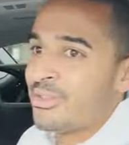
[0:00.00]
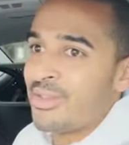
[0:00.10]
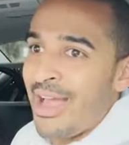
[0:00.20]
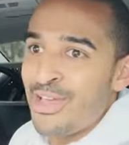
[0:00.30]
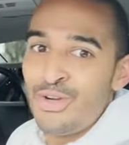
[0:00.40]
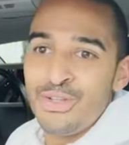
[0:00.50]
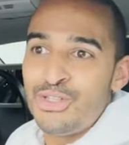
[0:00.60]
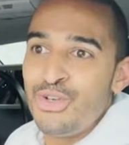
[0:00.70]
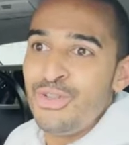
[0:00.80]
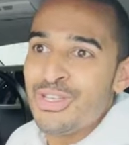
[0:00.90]
I can only
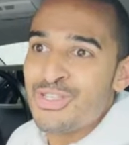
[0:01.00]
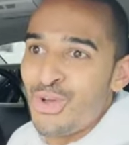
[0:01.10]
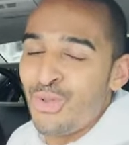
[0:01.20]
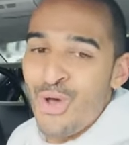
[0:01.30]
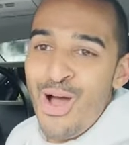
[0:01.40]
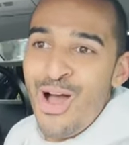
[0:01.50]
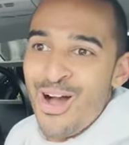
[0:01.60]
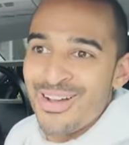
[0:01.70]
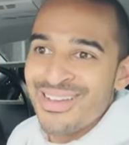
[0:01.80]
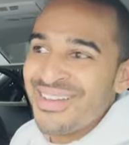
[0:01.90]
do this so
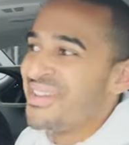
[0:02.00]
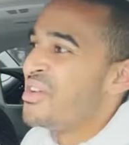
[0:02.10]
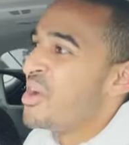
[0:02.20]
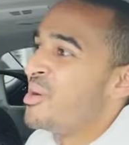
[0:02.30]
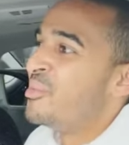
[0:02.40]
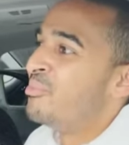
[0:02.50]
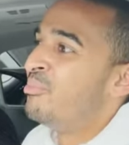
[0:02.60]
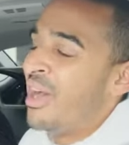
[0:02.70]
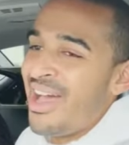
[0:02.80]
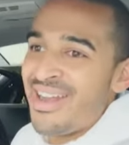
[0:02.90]
long,
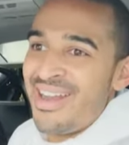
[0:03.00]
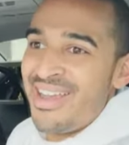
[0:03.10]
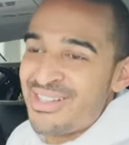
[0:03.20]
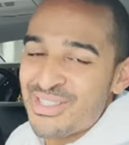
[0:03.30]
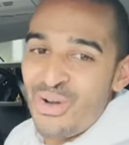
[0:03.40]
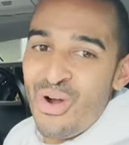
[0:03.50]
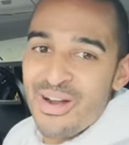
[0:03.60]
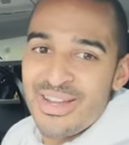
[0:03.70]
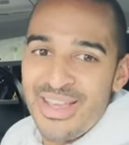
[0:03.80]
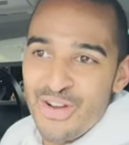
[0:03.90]
but it's so
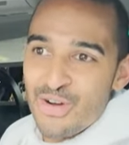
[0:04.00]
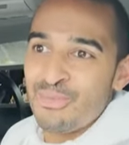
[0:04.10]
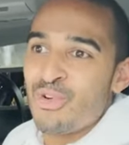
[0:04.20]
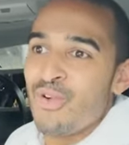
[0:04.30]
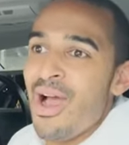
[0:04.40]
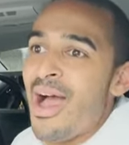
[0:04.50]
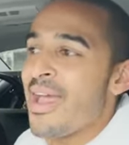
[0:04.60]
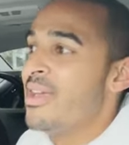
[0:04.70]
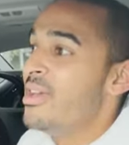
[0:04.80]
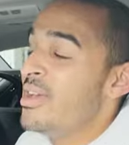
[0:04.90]
hard to hear him
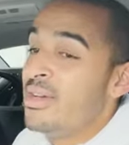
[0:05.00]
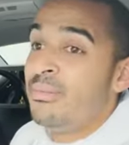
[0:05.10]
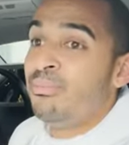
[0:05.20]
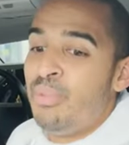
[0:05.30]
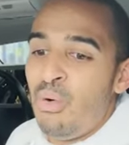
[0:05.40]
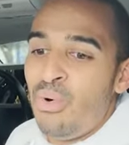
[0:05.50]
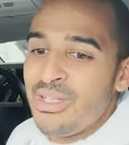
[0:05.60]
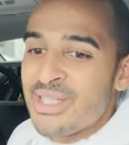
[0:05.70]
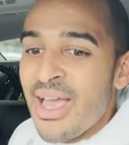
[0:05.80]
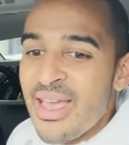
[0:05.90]
cry. But
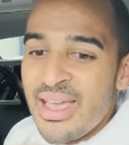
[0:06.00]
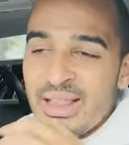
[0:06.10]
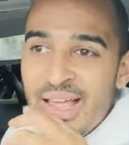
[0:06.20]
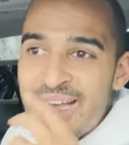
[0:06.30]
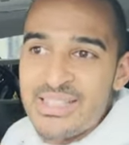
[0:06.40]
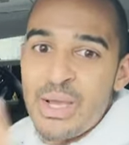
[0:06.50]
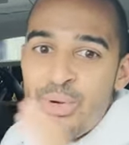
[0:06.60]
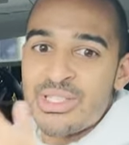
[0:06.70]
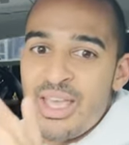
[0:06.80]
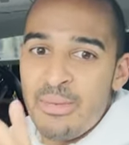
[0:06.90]
once I hit, like I said,
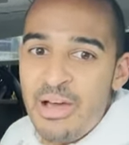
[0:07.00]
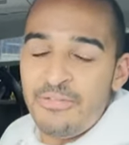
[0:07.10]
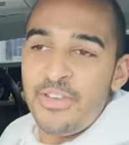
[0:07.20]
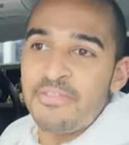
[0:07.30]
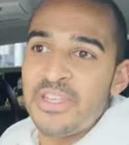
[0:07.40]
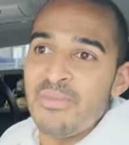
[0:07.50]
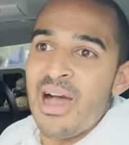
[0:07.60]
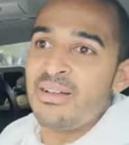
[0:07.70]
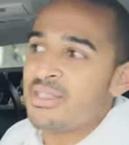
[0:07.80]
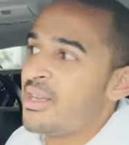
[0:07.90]
once I hit about 50
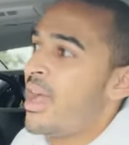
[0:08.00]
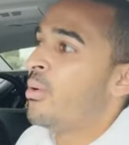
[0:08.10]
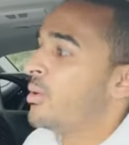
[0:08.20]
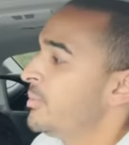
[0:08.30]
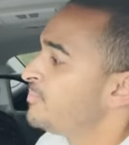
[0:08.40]
miles an hour,